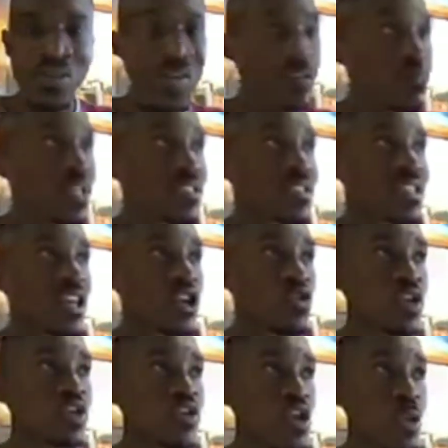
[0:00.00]
So that means
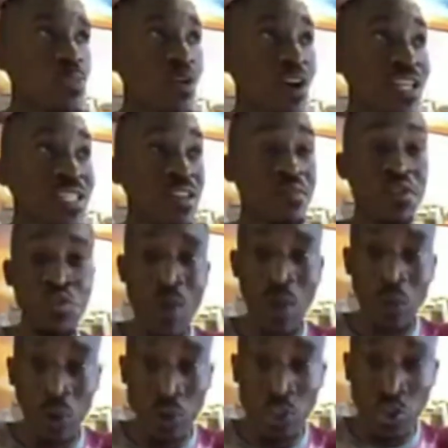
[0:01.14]
security operatives
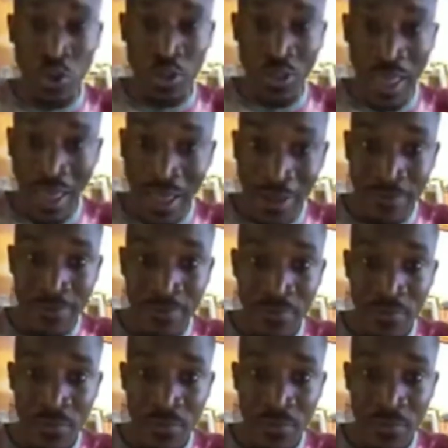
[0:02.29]
were also there.